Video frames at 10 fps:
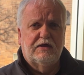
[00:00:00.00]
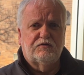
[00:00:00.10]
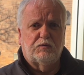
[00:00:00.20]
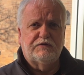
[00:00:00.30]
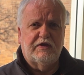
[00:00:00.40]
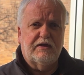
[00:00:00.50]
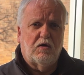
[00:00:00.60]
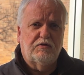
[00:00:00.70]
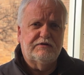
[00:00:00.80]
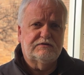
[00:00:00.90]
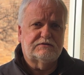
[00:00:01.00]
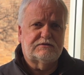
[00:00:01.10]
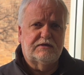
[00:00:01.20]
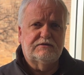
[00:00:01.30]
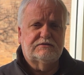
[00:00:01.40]
So when you take all these
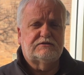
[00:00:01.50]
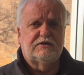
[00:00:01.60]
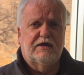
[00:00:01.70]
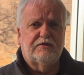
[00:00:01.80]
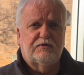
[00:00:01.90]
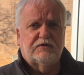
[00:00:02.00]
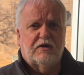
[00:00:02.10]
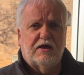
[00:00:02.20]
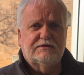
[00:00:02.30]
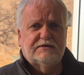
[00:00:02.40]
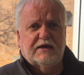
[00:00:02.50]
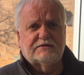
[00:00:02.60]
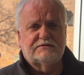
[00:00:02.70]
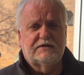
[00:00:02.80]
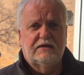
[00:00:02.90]
things together in the
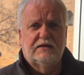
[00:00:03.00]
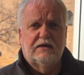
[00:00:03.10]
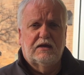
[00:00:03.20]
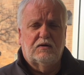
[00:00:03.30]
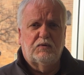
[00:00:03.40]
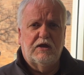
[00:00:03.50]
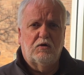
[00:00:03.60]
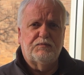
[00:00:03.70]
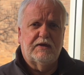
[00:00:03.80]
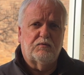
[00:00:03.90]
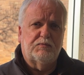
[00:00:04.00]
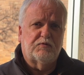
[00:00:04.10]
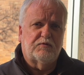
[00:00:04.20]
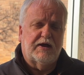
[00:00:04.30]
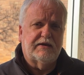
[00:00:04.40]
context, we hope that we
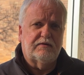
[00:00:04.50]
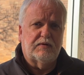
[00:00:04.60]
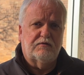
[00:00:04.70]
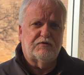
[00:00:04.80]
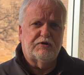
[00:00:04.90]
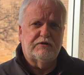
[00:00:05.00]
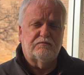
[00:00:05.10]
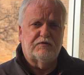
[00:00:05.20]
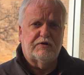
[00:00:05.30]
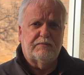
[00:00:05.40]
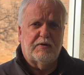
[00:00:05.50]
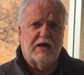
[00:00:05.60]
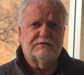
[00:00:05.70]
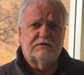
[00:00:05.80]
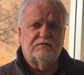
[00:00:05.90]
provide a very, very
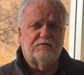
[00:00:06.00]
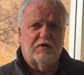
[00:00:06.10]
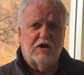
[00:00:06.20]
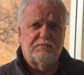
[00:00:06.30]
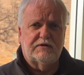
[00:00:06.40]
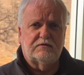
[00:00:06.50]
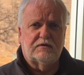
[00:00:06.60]
positive environment